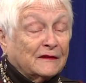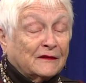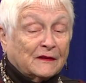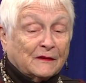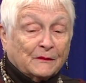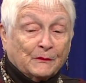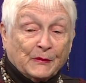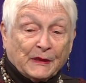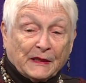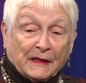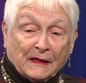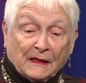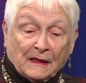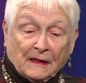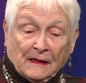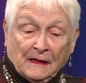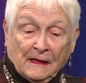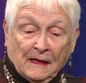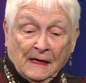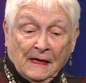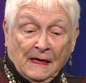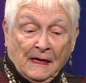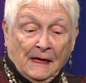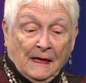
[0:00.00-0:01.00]
to be.
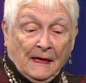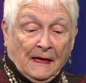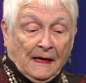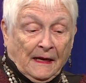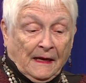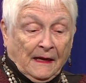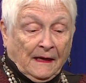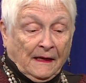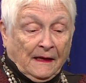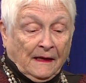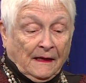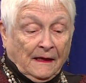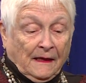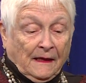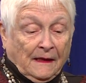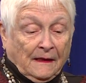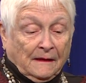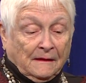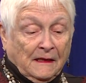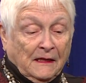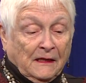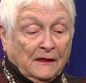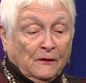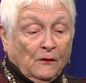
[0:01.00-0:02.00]

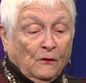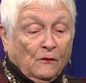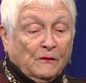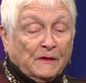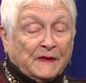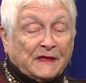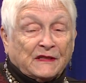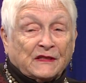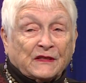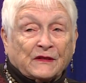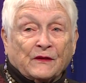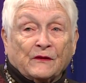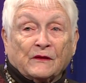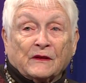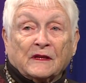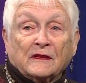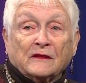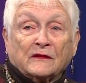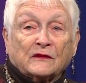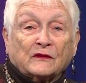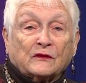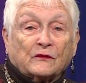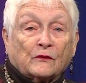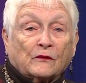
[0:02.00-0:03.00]
And he always thought
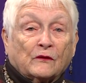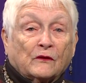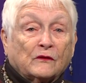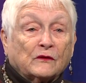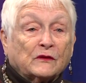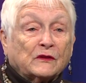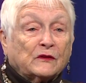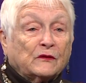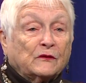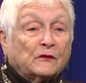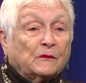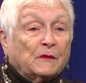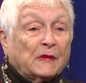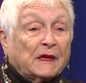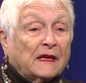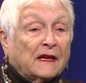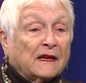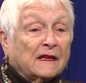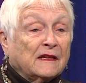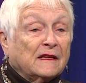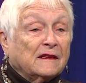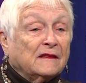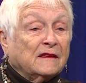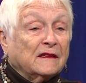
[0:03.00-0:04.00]
his girls could be
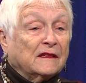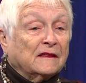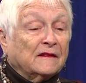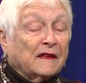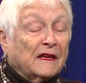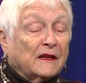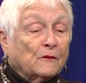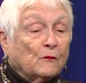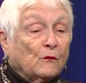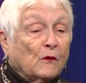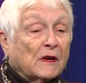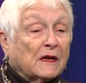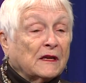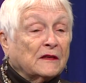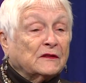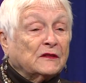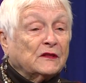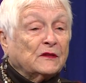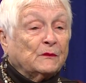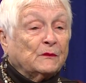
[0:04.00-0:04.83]
anything they wanted to